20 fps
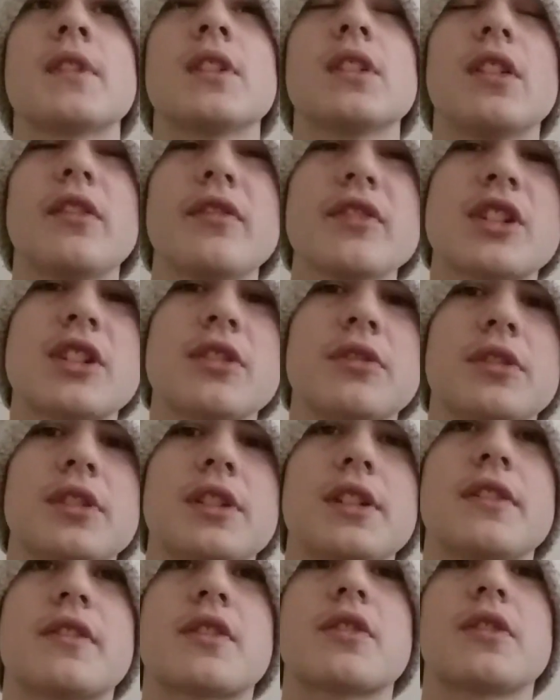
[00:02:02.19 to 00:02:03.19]

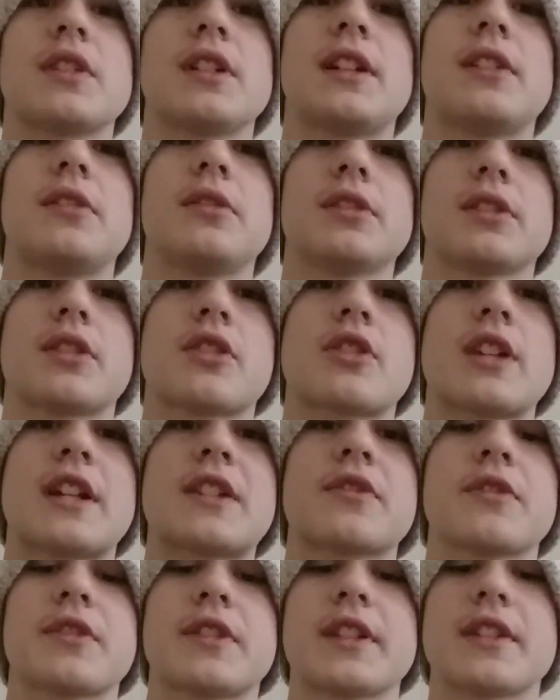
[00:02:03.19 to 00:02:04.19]
obviously, you still got, like, all the
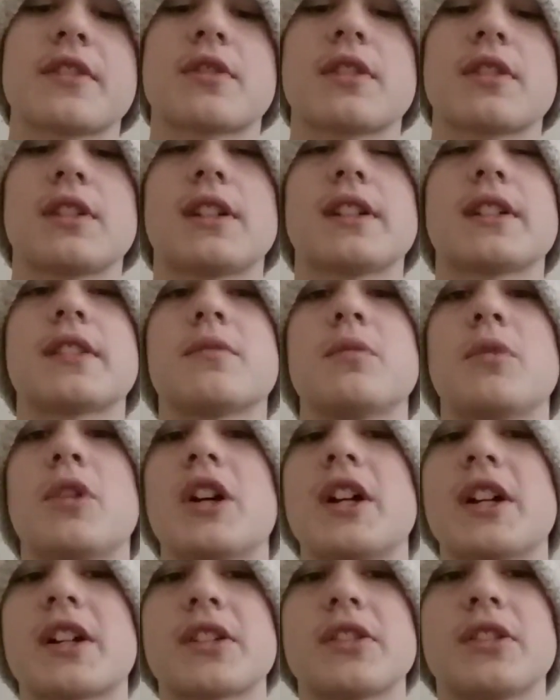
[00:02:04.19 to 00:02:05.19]
stressful things and, like,
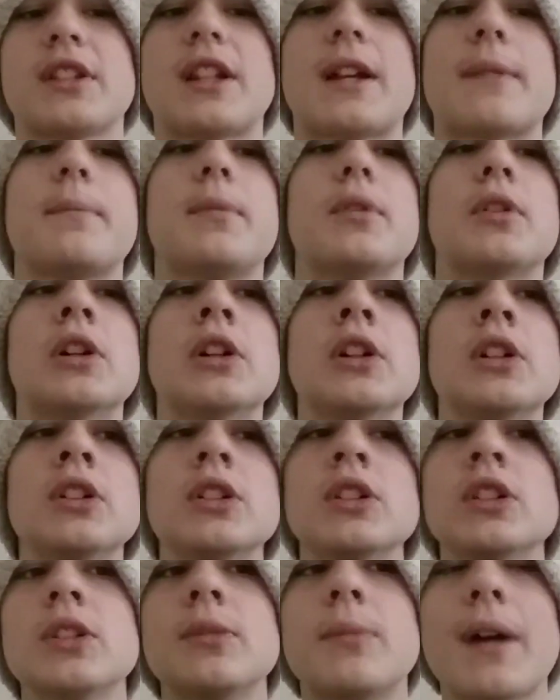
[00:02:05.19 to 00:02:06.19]
work and all that, but
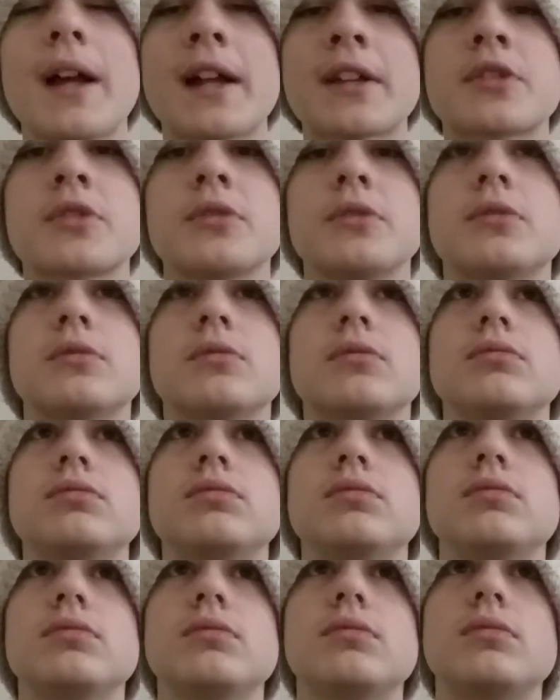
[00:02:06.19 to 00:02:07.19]
my actual
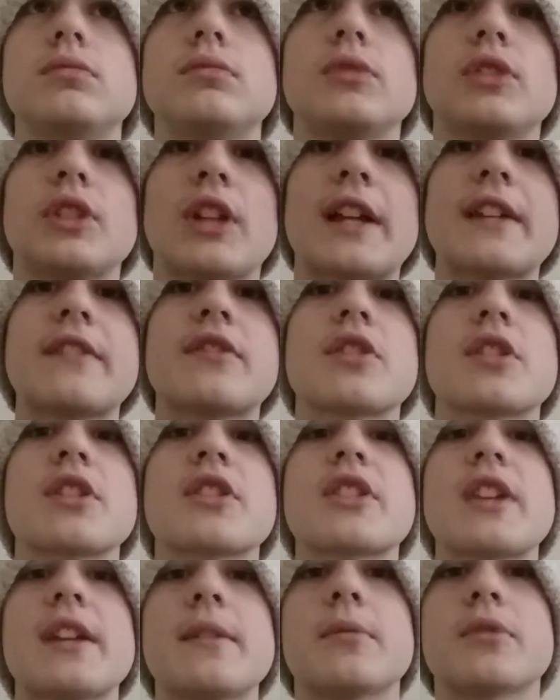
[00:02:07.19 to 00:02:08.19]
life, should I
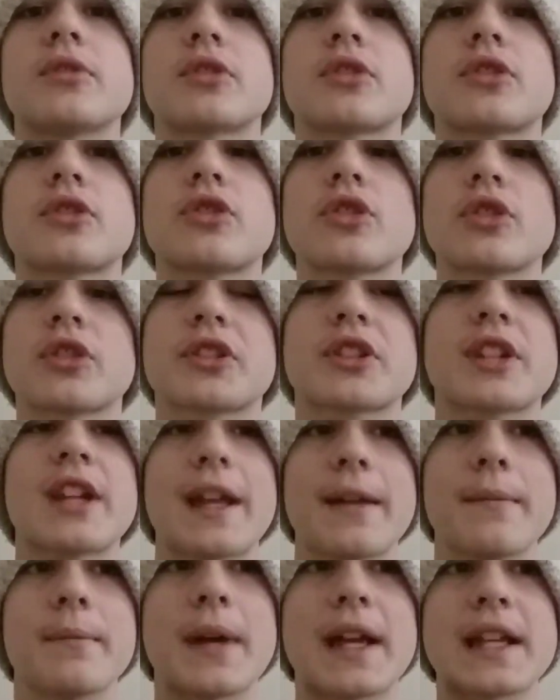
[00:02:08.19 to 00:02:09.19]
say, was just
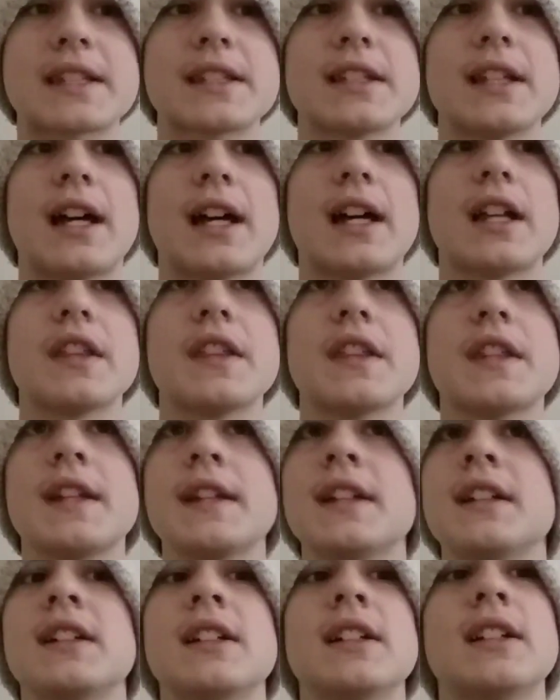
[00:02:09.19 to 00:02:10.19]
getting better, and
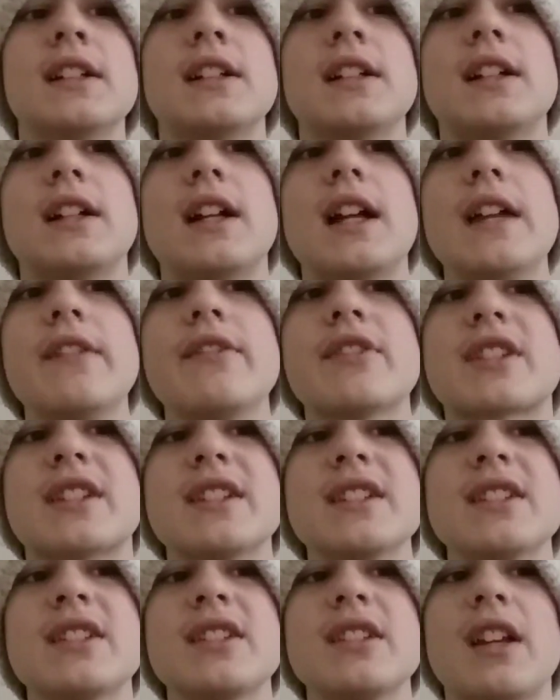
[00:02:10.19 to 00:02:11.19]
ever
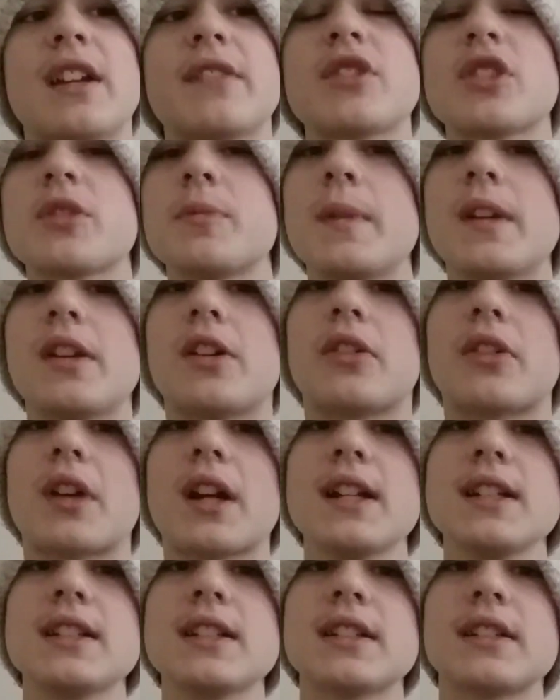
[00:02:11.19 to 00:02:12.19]
since, I've just been
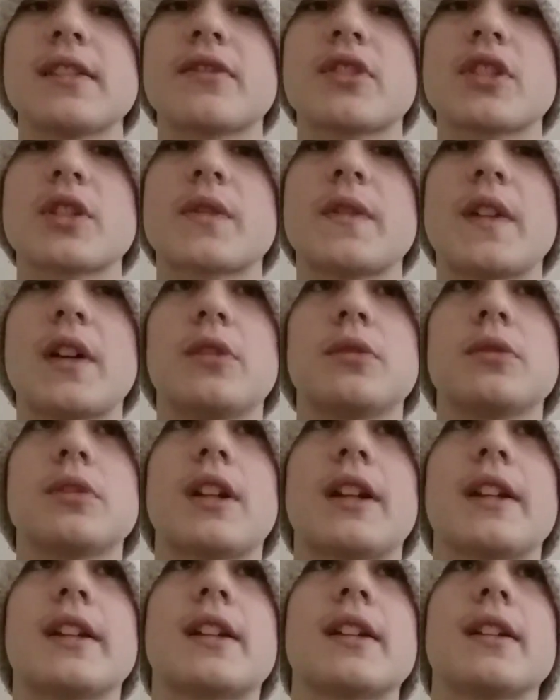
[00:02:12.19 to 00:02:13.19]
alright, and I've just felt,
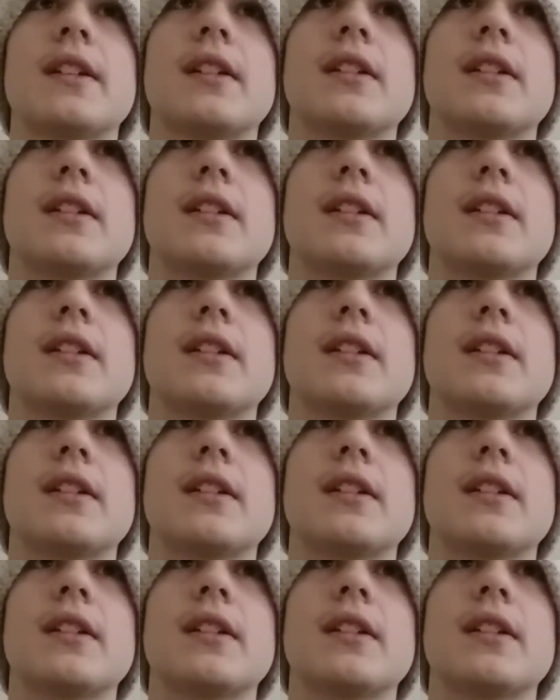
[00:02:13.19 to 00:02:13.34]
like,